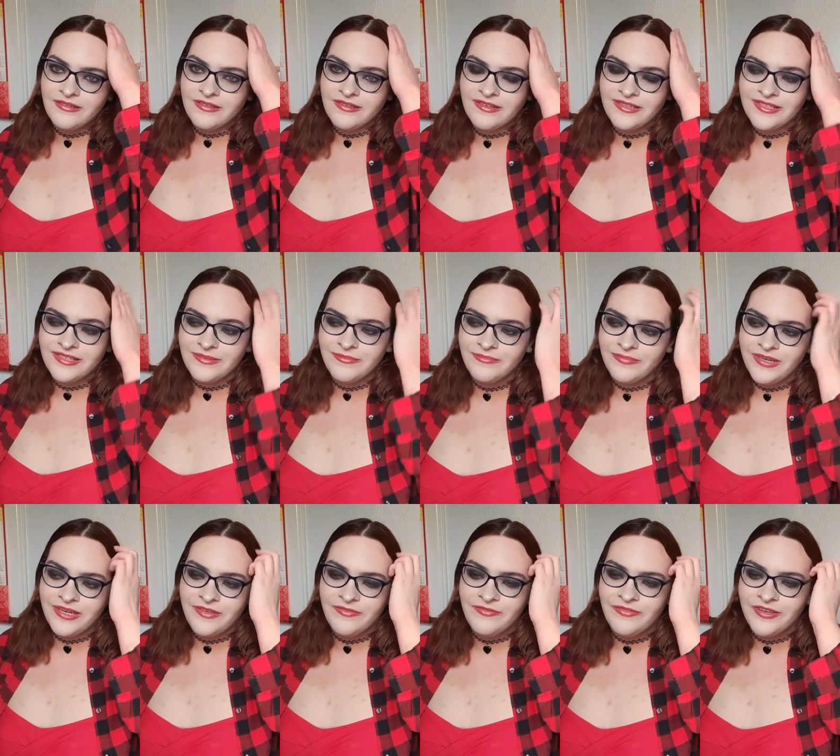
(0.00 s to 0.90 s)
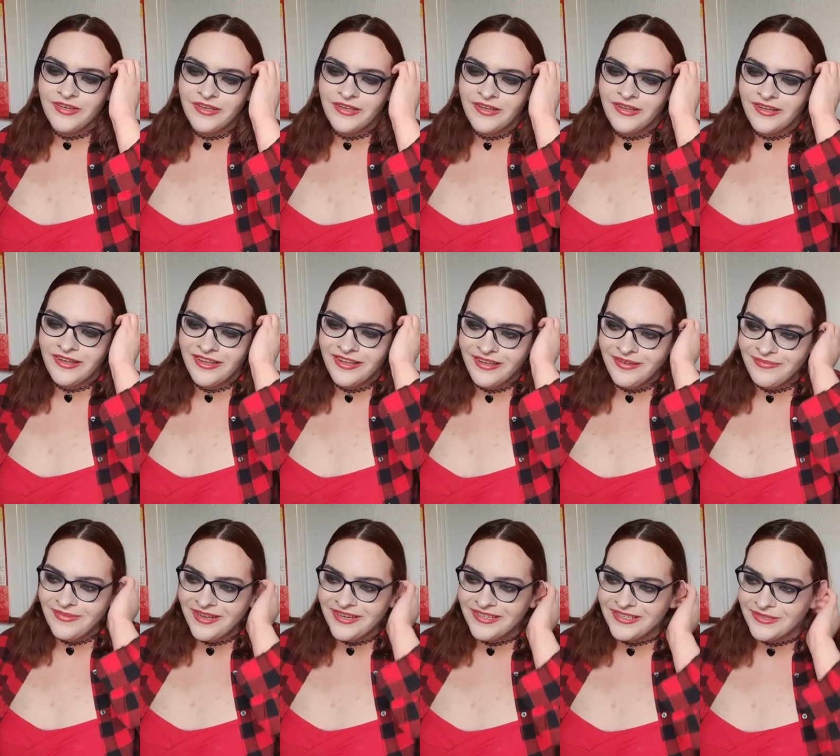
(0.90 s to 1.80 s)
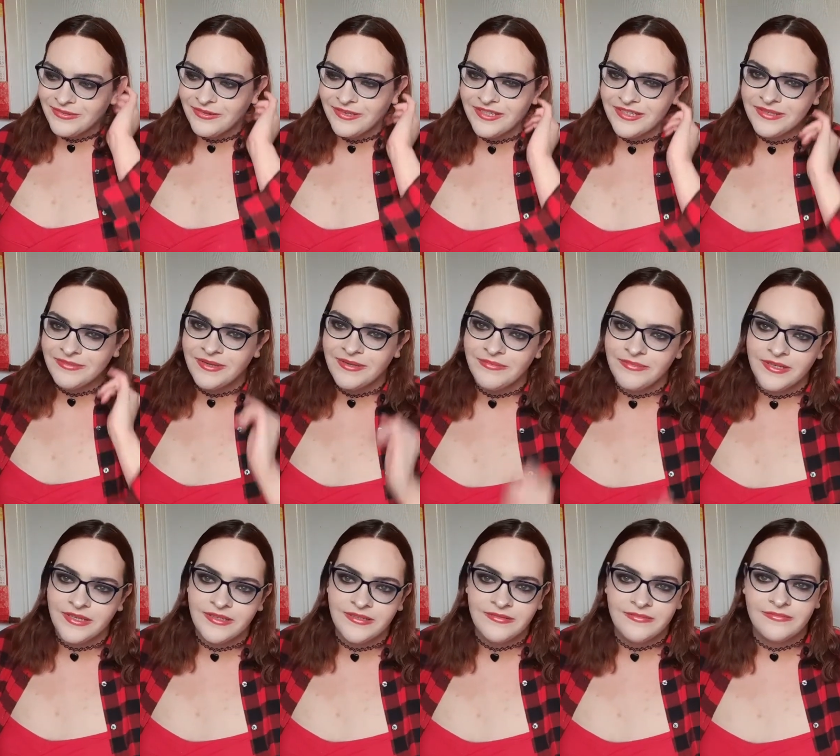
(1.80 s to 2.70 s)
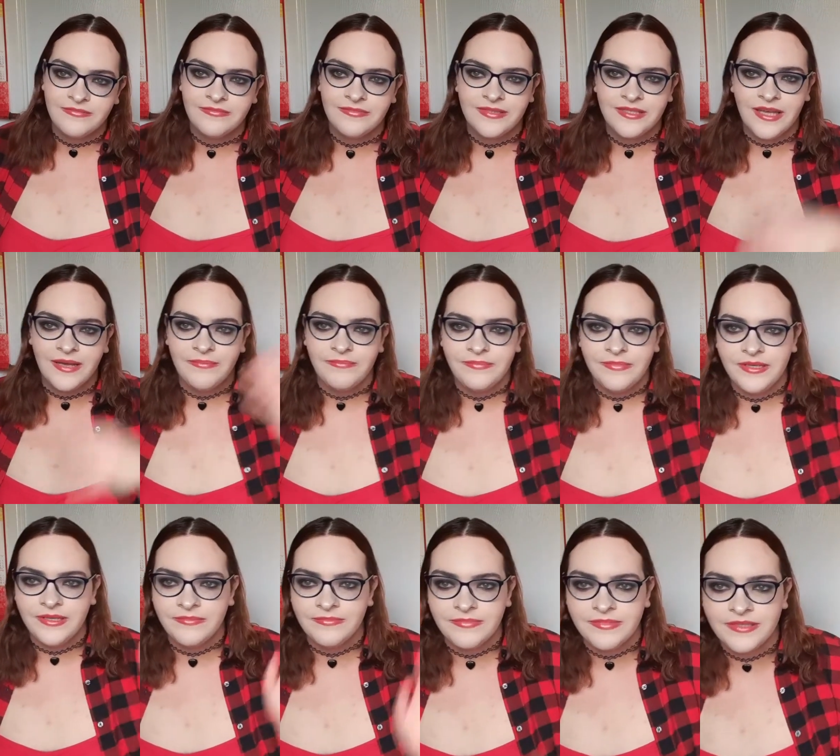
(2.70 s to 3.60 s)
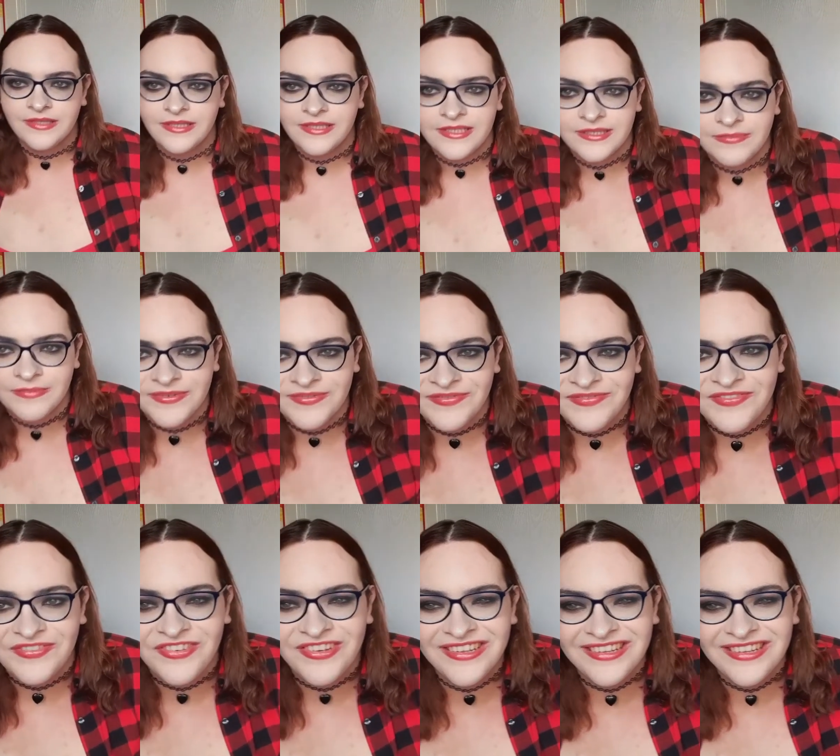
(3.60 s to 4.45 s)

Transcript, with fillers: custom minifigure, um, I just wanted to make me and Tab memes this month.